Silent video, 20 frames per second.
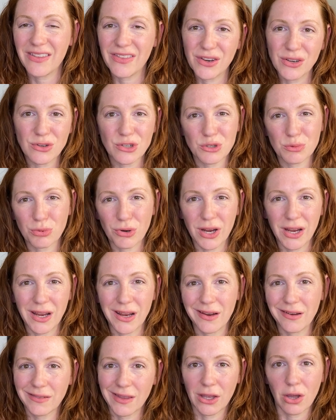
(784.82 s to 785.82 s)
then you're
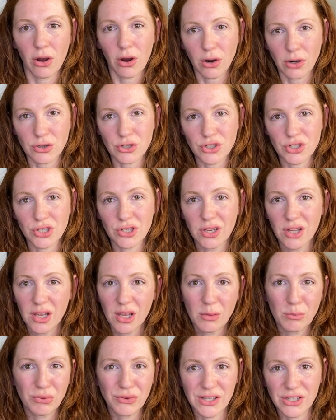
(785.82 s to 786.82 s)
spraying like a harsh
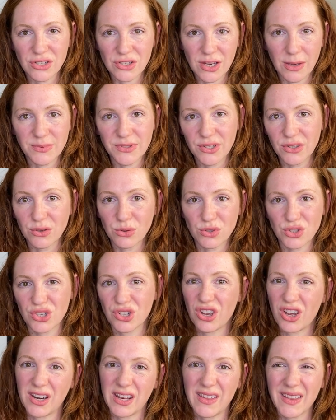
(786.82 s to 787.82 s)
bleach type solution
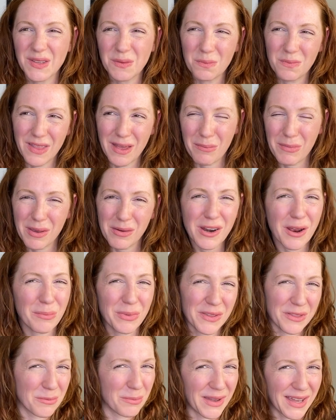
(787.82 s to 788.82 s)
on it, that may not
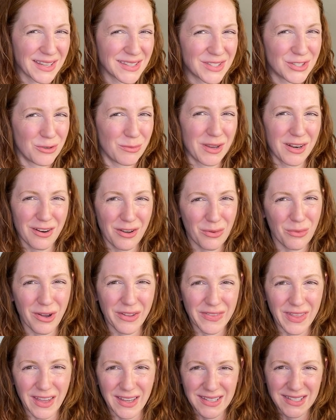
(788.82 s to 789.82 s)
be the best. You may not
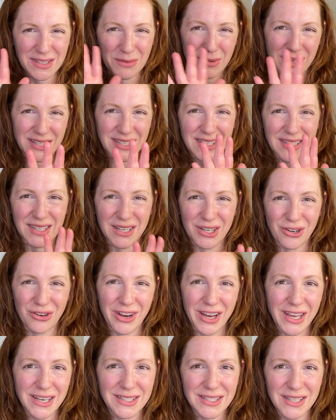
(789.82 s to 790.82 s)
want that because it may
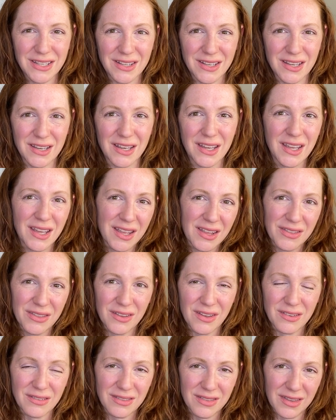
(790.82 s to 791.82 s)
disintegrate into
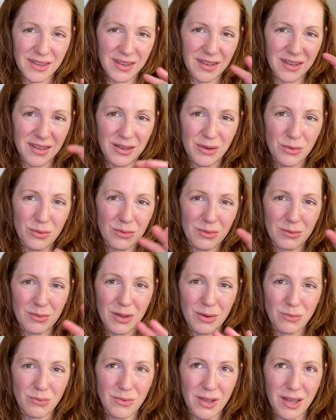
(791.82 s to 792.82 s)
the
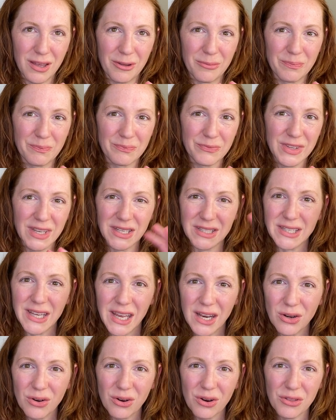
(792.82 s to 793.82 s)

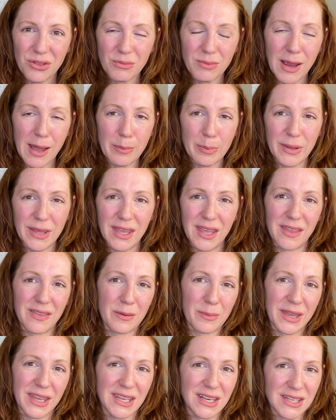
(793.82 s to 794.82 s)
container or the wrapping, and that
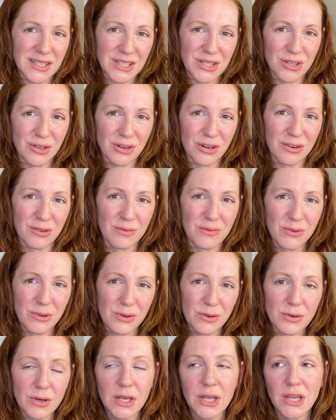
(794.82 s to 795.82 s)
might get into your
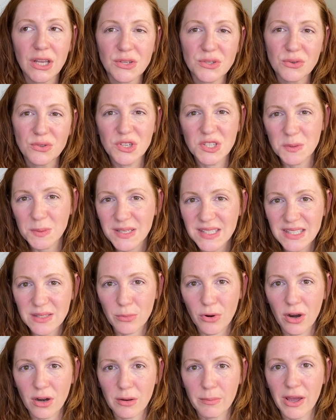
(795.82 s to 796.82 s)
food. So just be
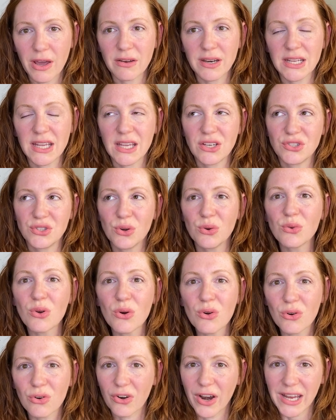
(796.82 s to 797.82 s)
smart about it. Don't go
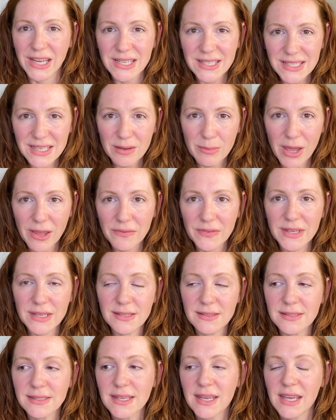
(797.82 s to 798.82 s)
crazy about this.